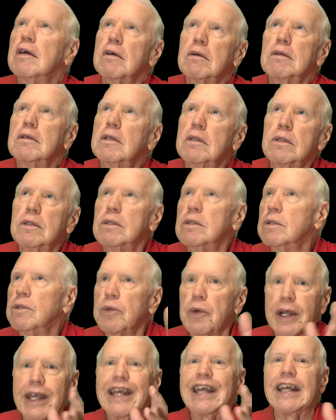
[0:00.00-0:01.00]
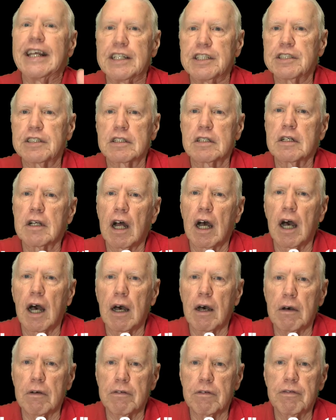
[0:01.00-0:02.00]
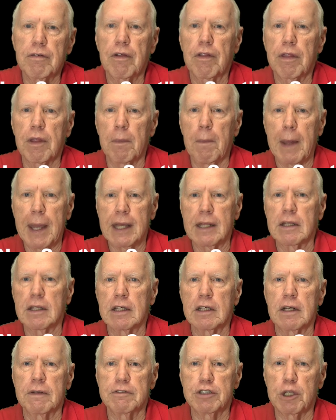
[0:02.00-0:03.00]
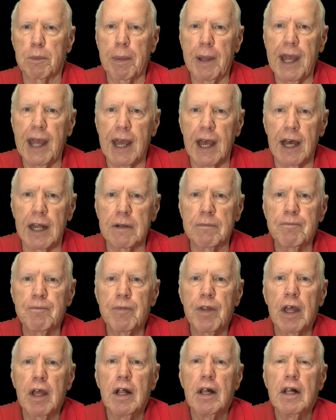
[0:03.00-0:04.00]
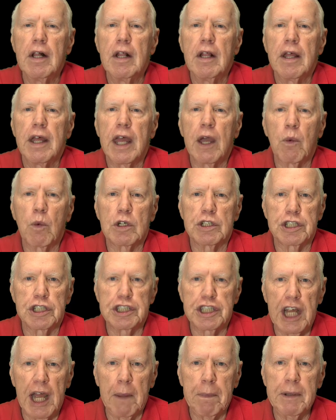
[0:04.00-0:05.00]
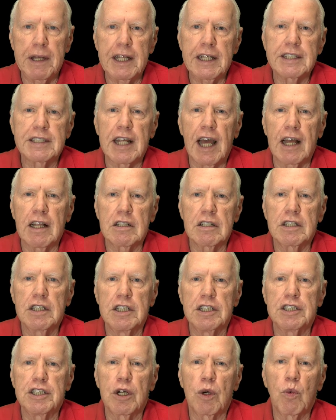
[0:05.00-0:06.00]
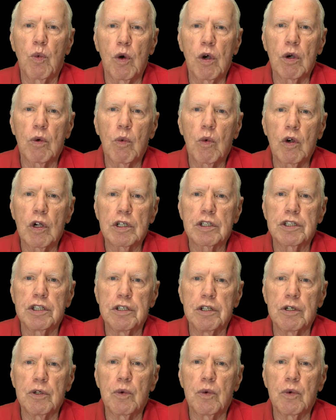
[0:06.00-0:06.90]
who east of the mainland of Japan. It was a Japanese island until World War II